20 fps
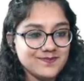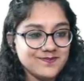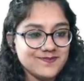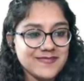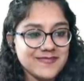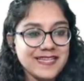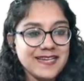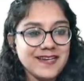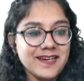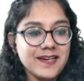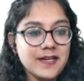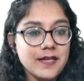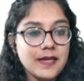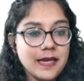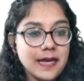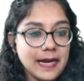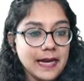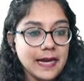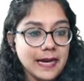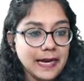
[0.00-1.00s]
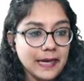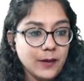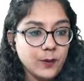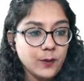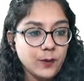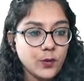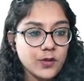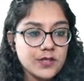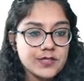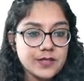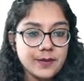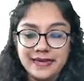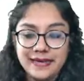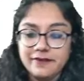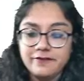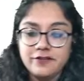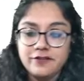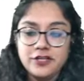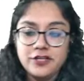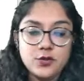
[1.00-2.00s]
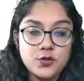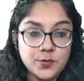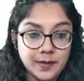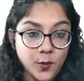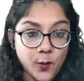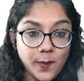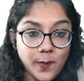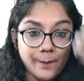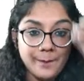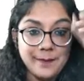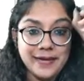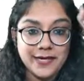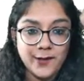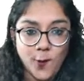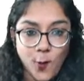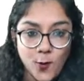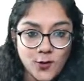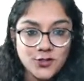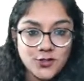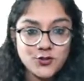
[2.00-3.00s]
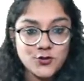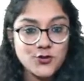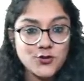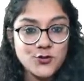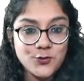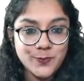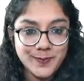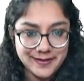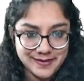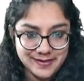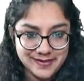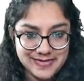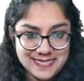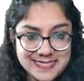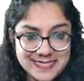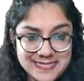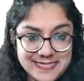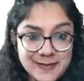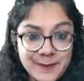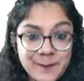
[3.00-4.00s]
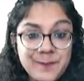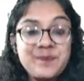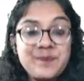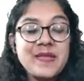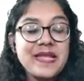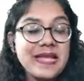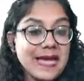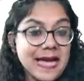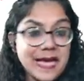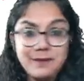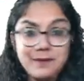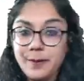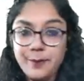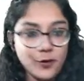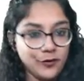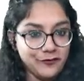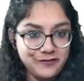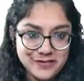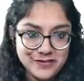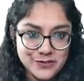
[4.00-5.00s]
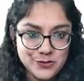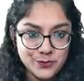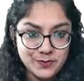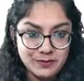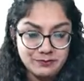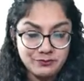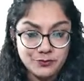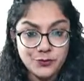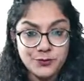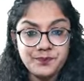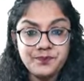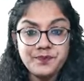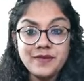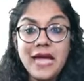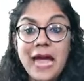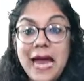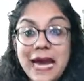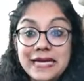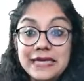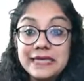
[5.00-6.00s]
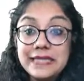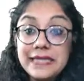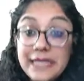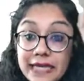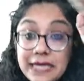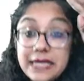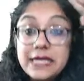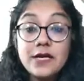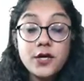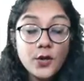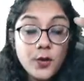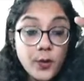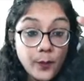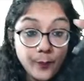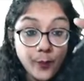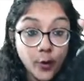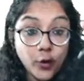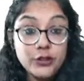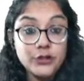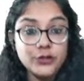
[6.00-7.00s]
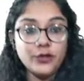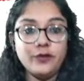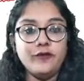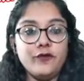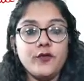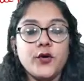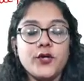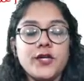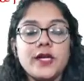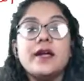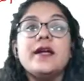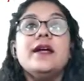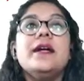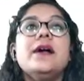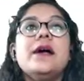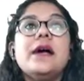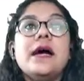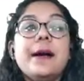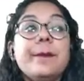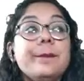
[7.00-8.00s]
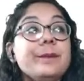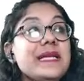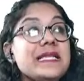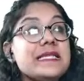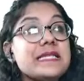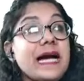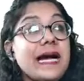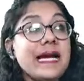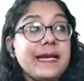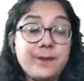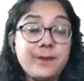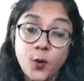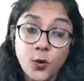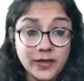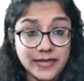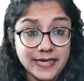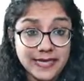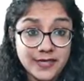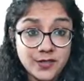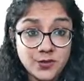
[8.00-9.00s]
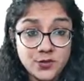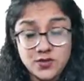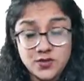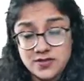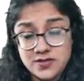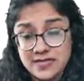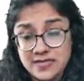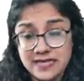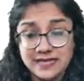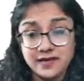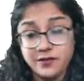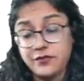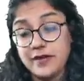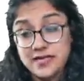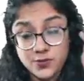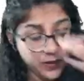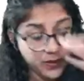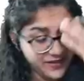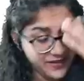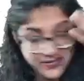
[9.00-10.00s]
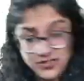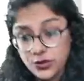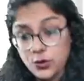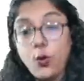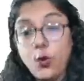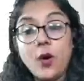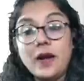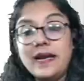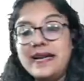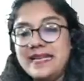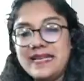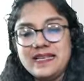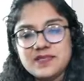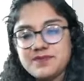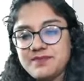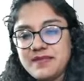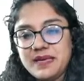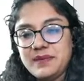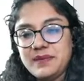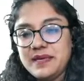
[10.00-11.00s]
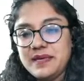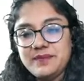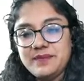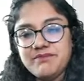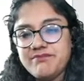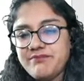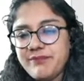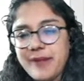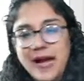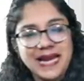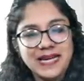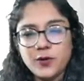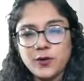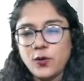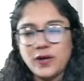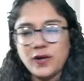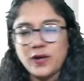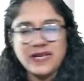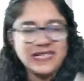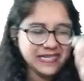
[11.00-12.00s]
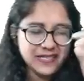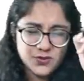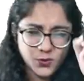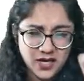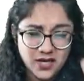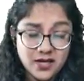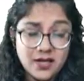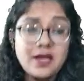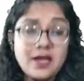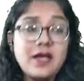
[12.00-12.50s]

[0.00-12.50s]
Yeah, I want my revenue to be more, my cost to be less, and my profits to be more. At the point of vote means I am okay to sacrifice whatever the quality is. Maybe bad quality, it's okay.